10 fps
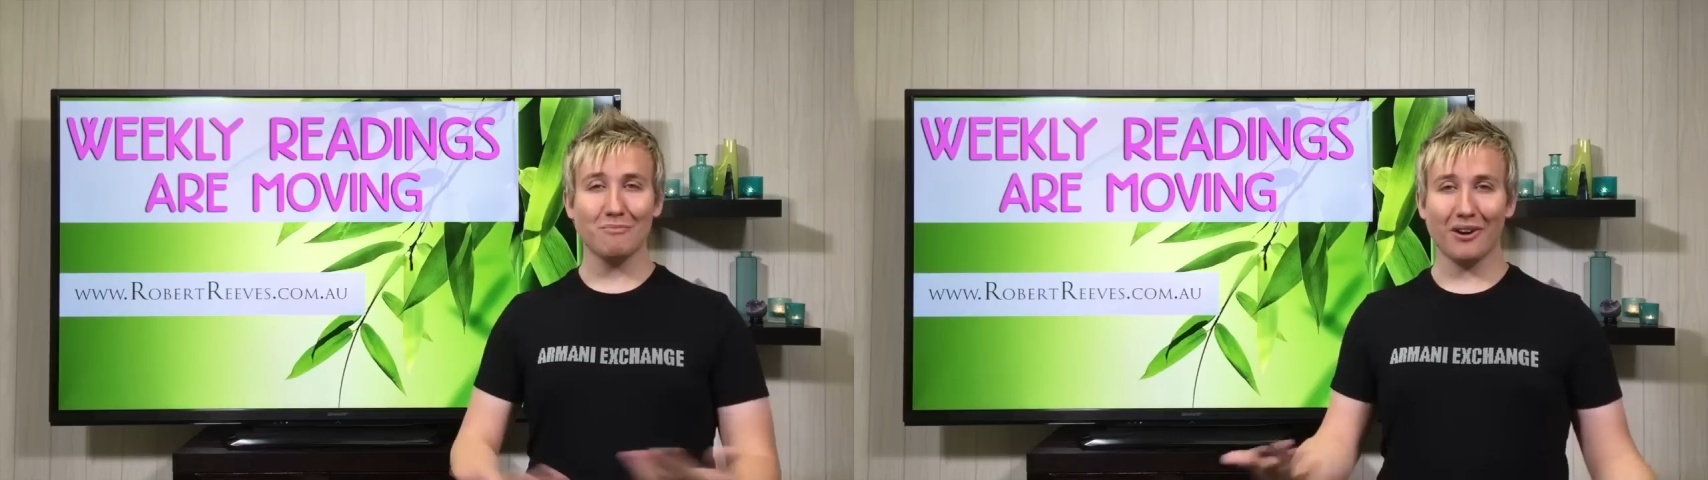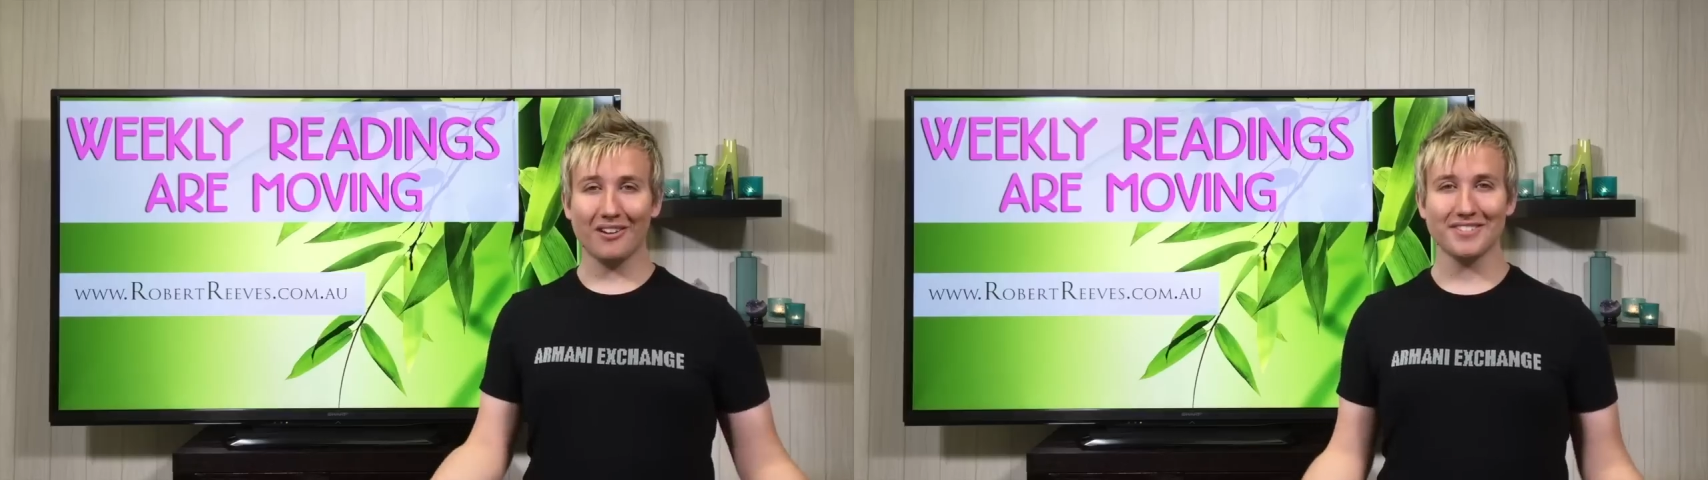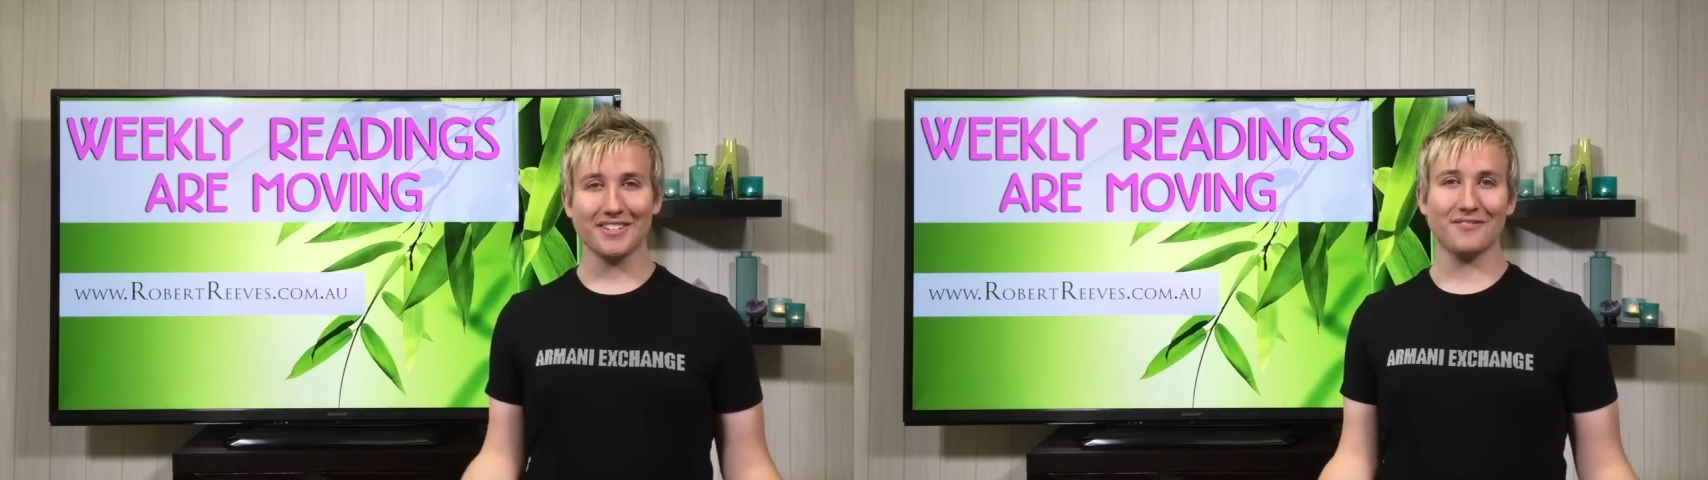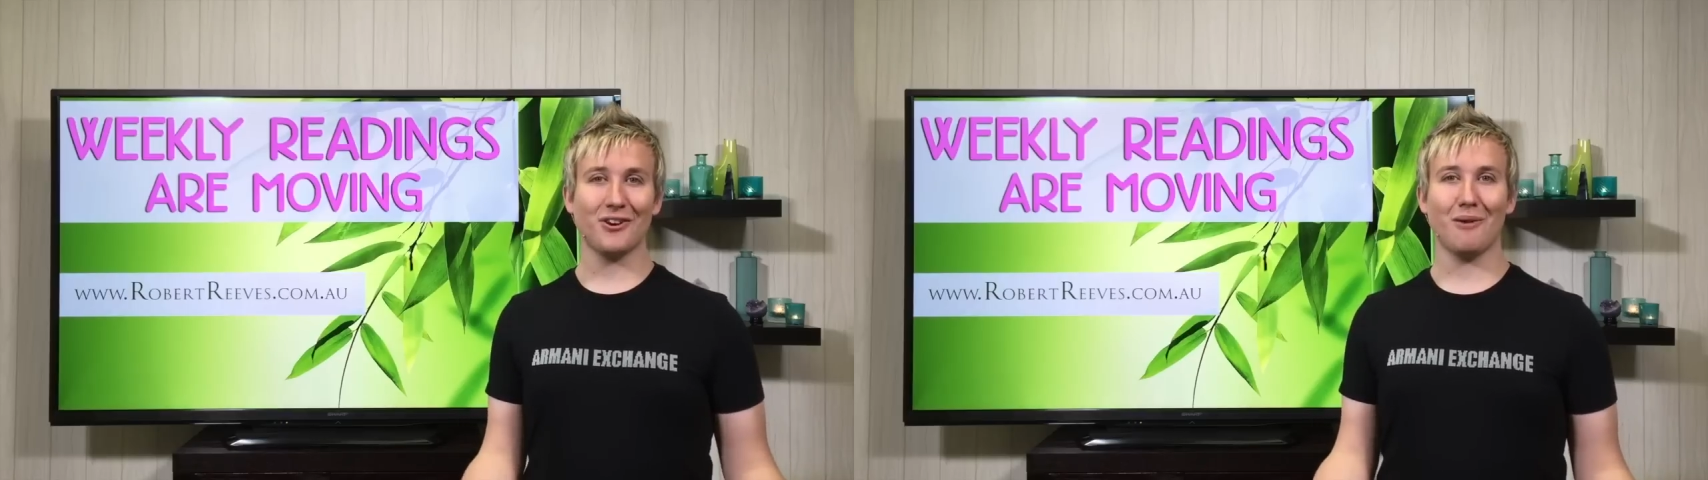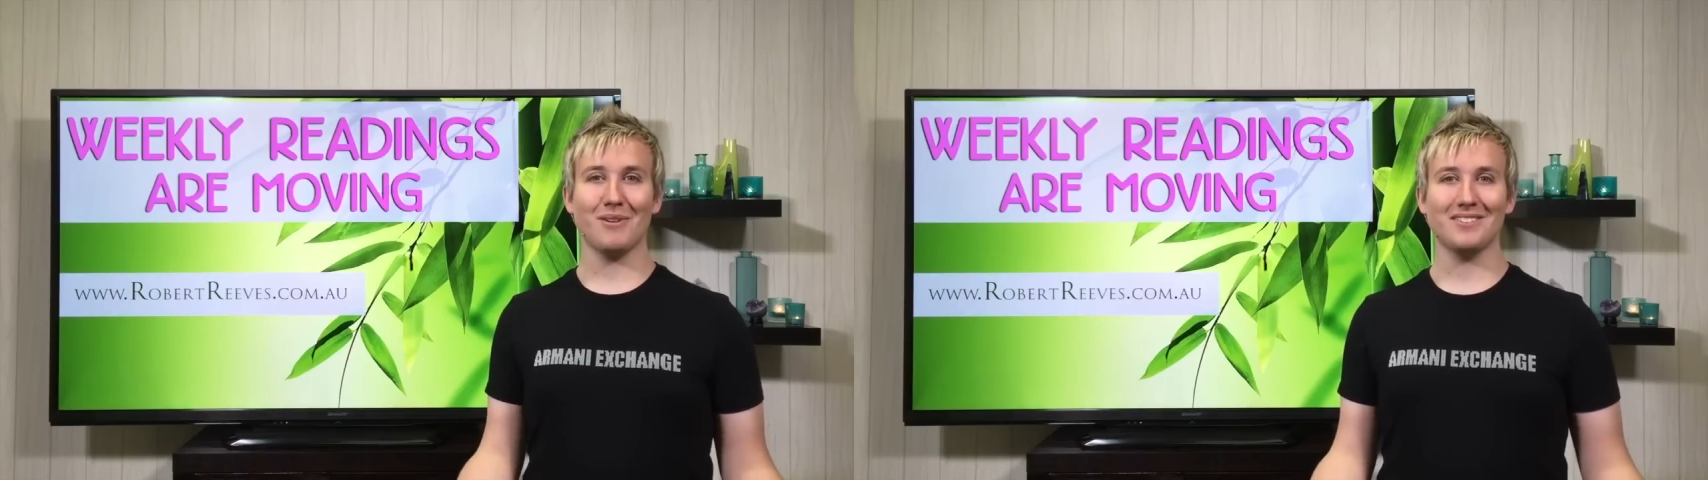positive
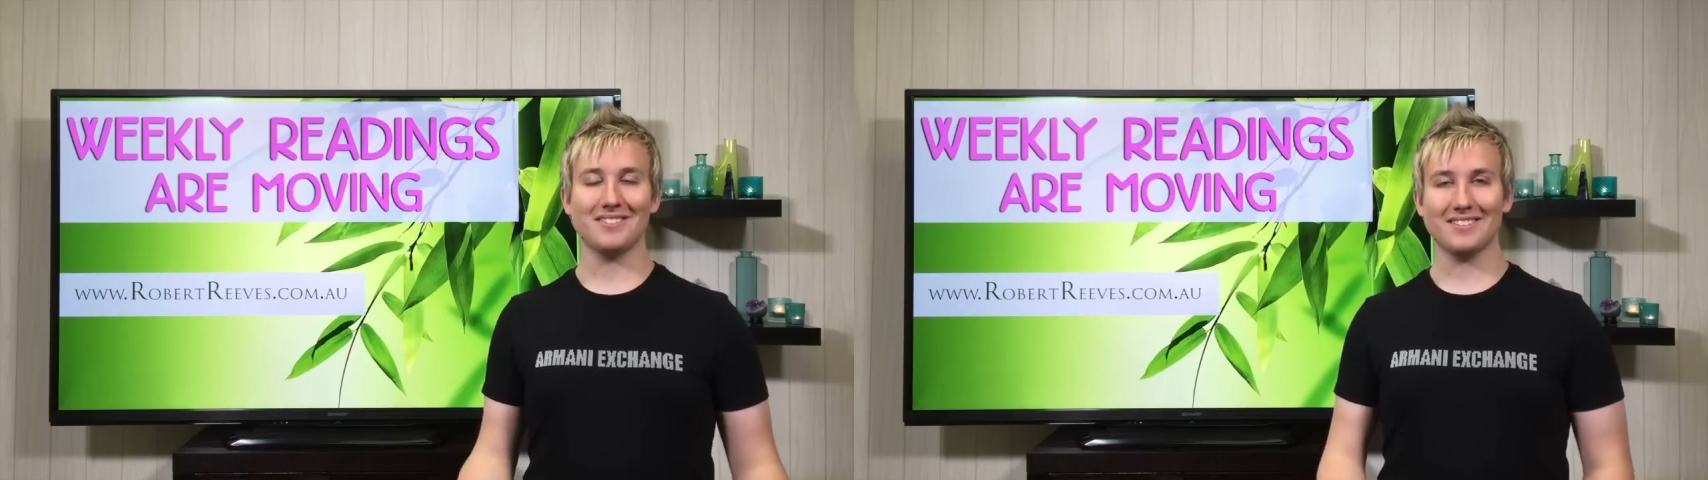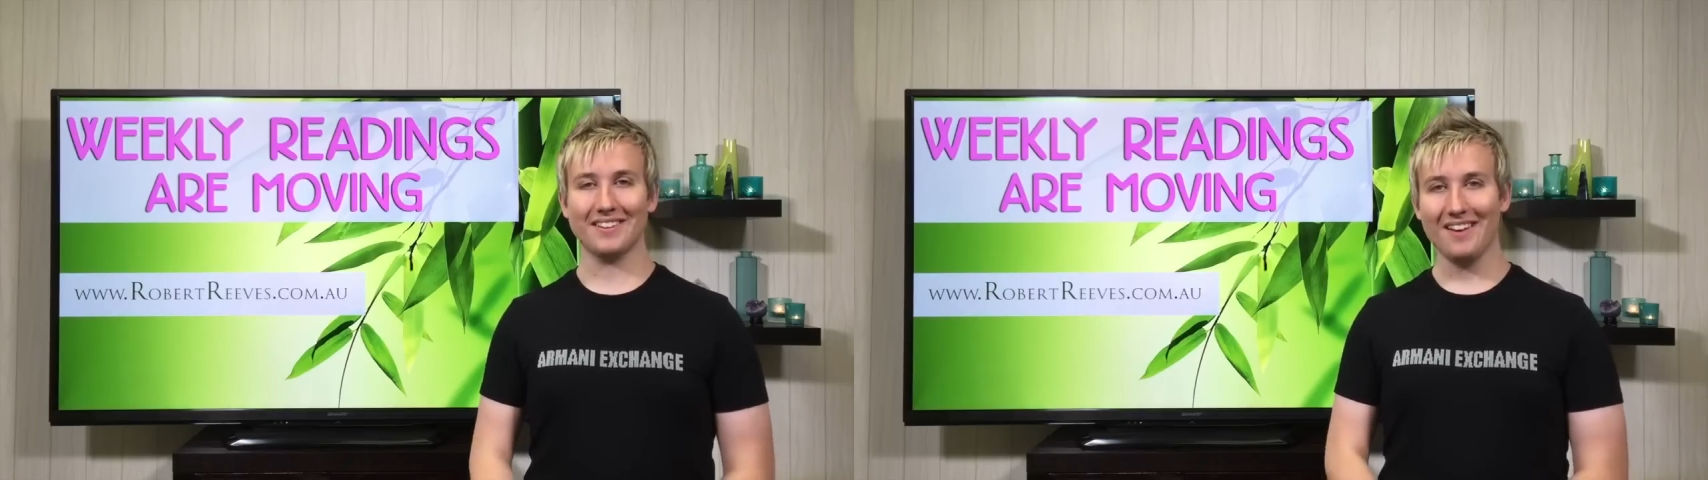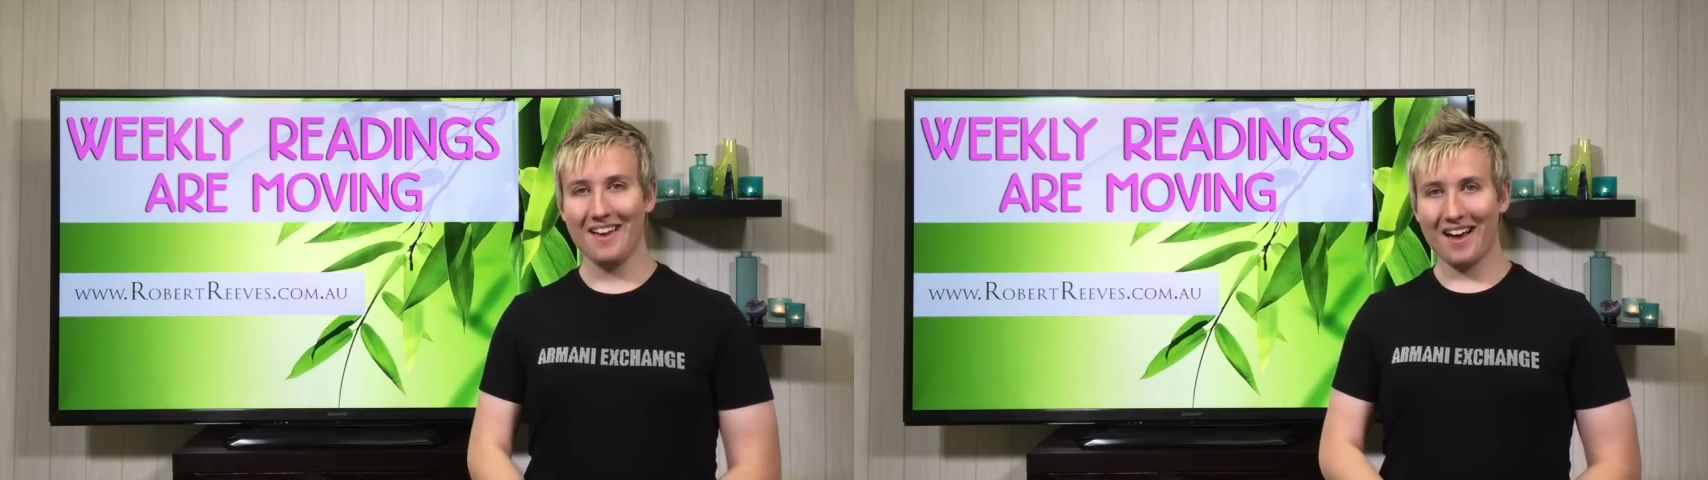comments that